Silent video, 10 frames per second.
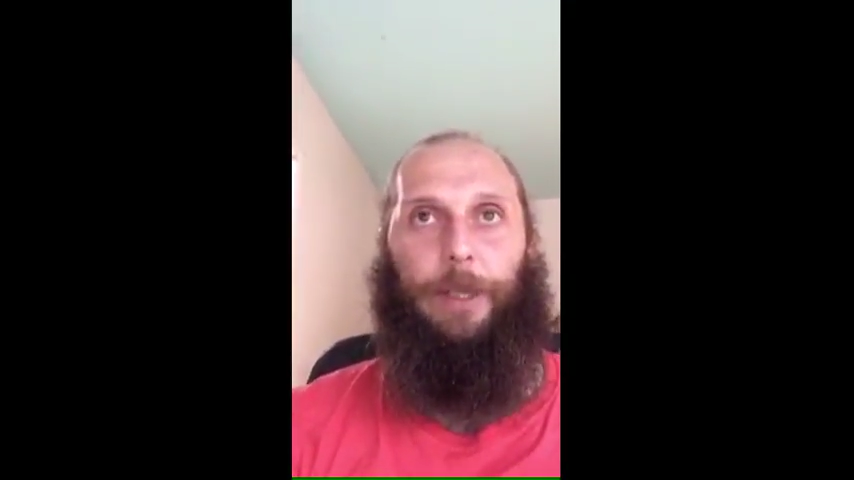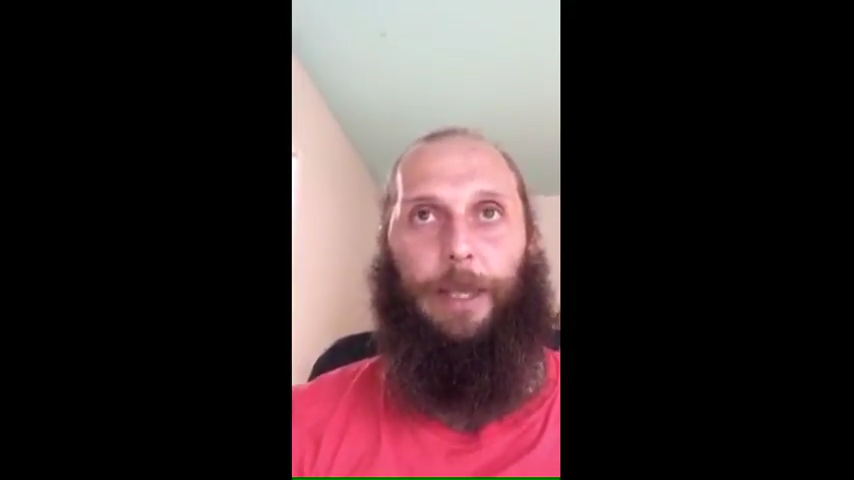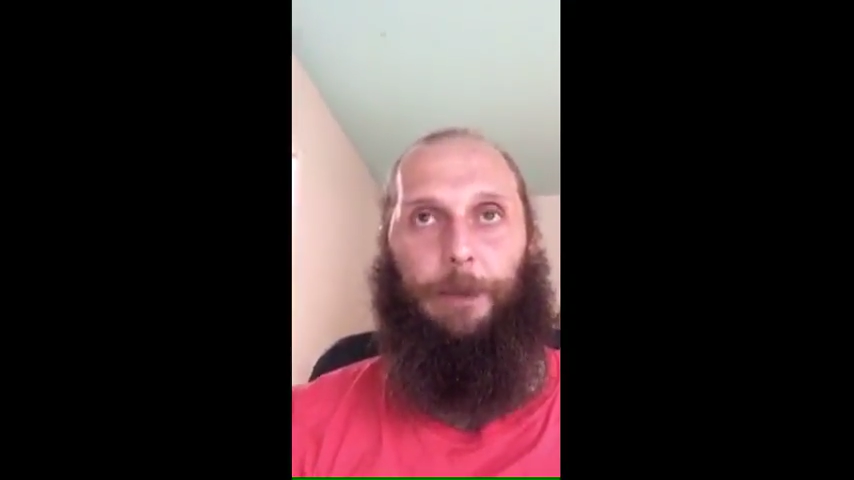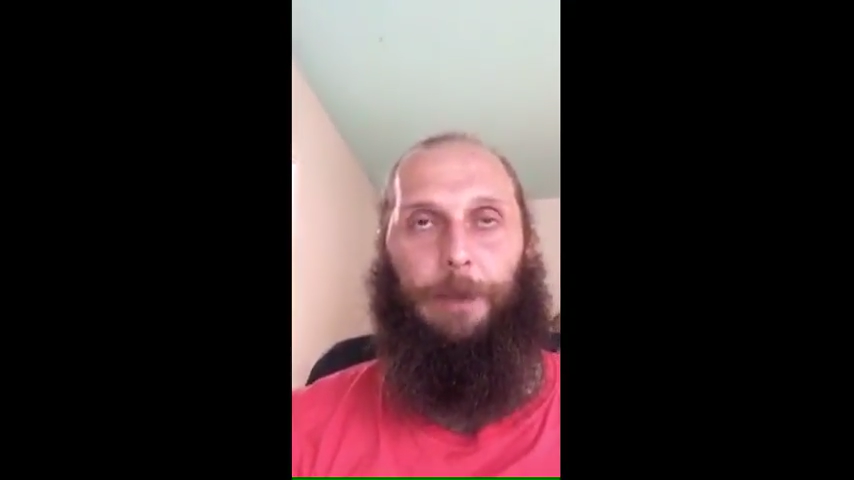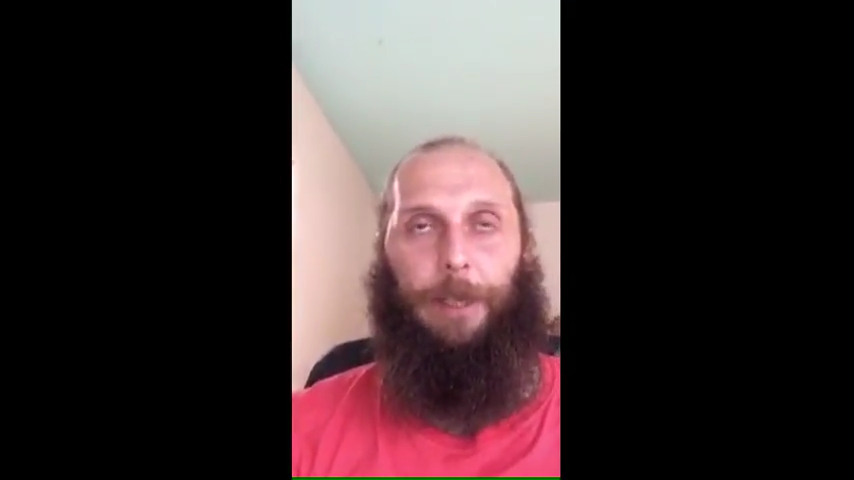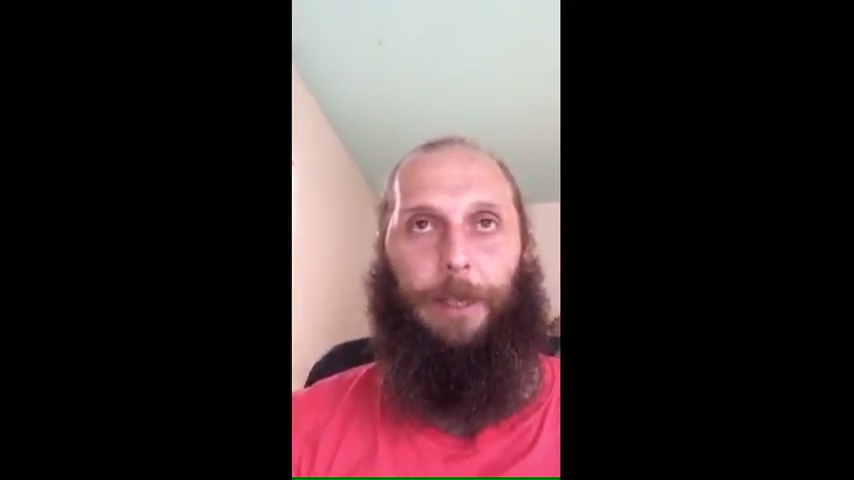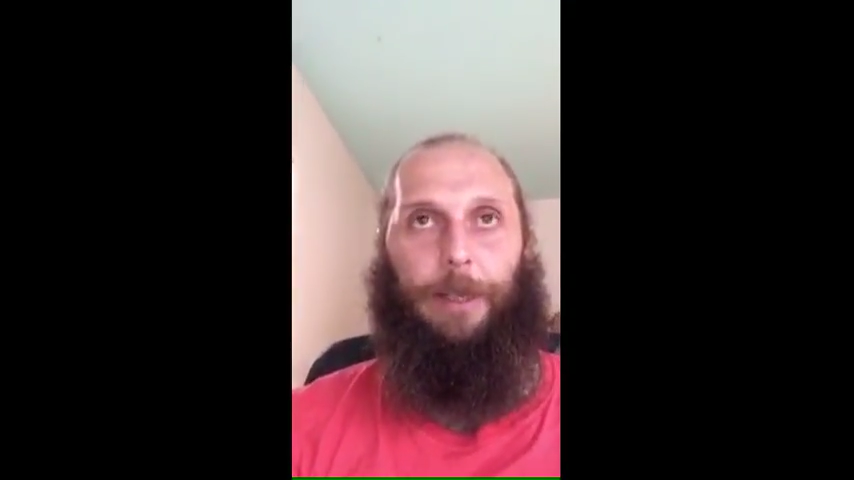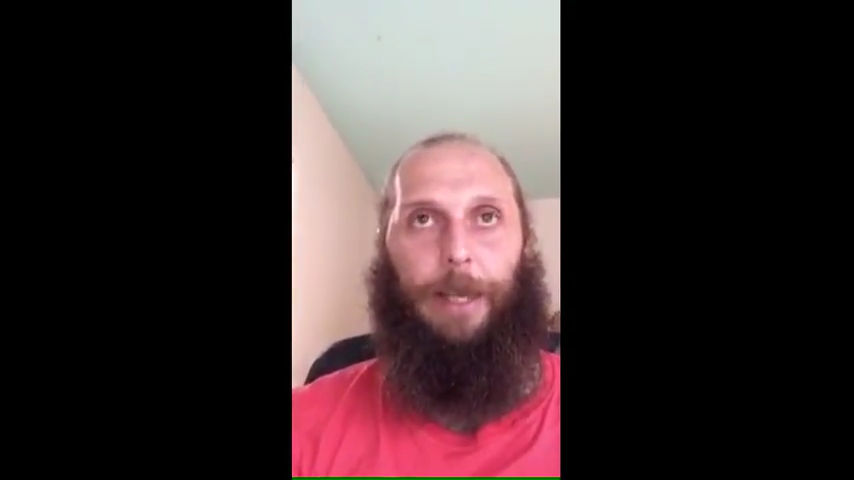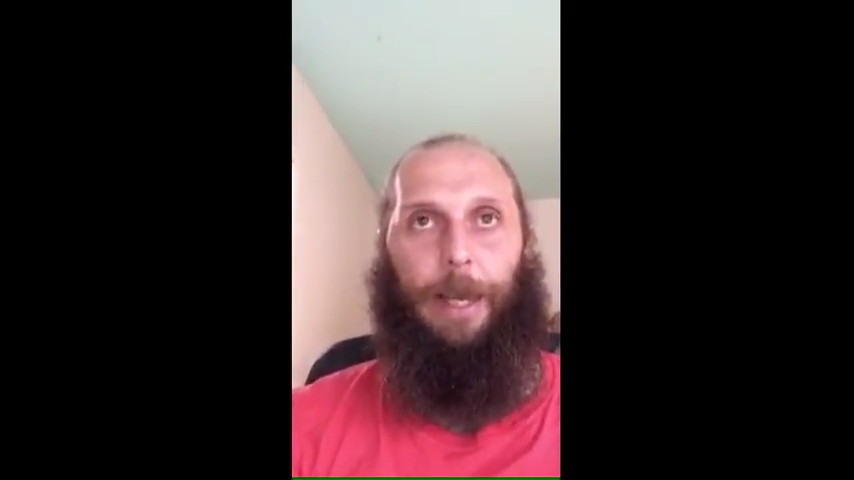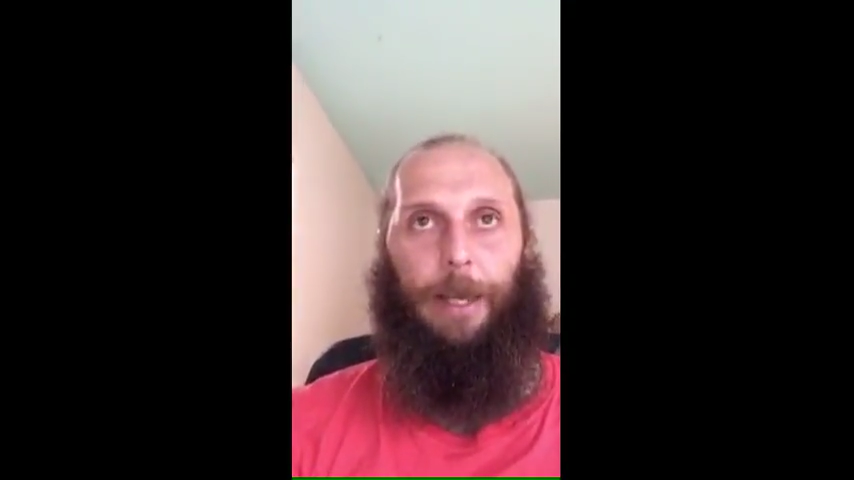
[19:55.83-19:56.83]
Timon
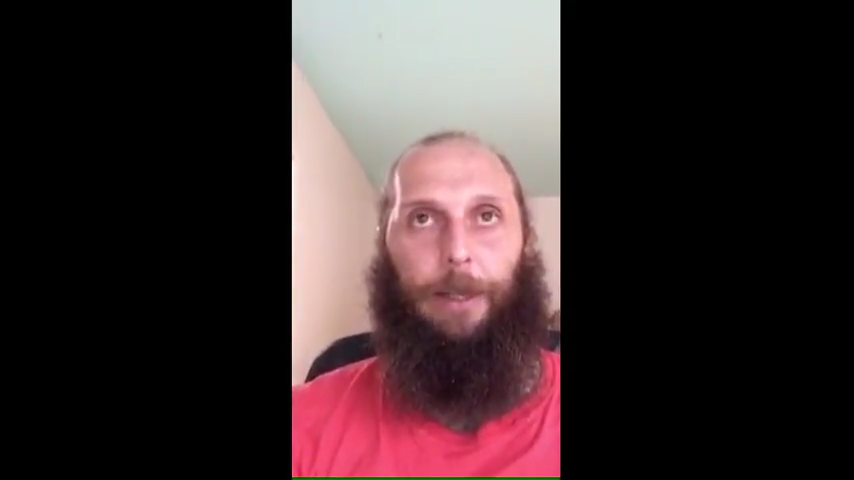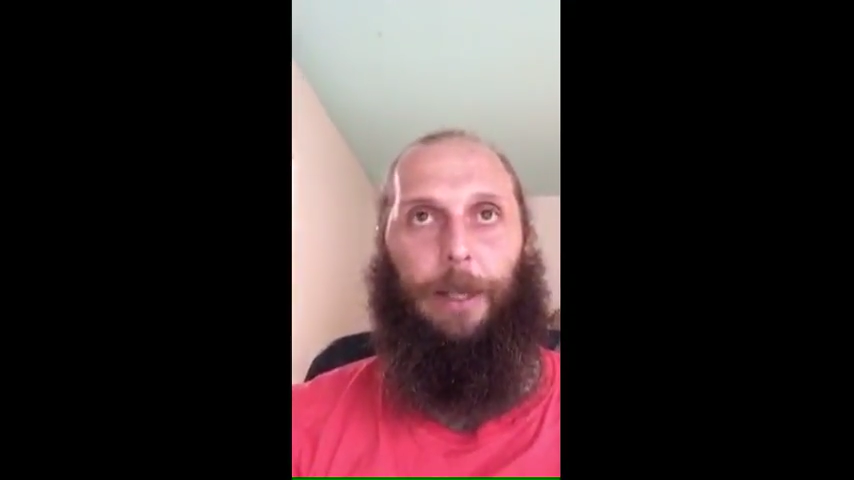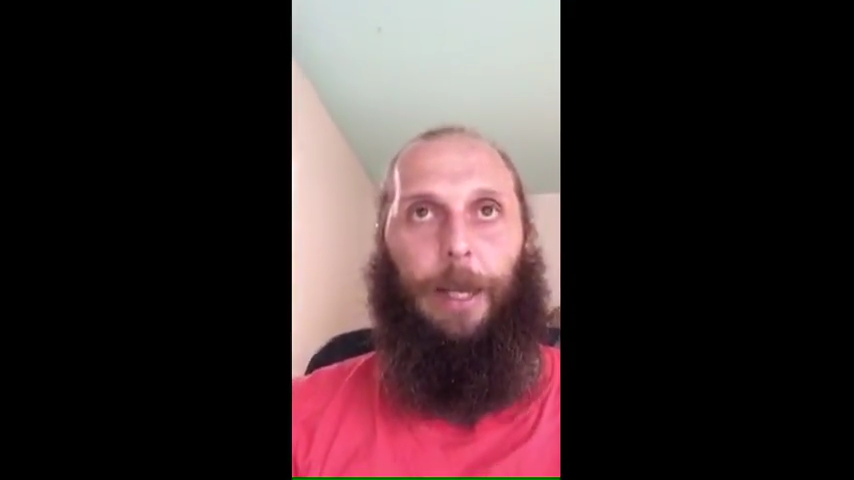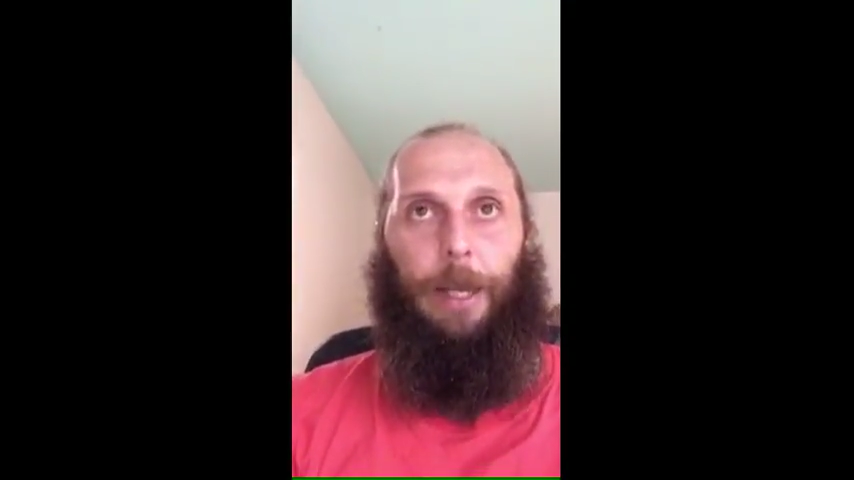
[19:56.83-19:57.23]
is dead,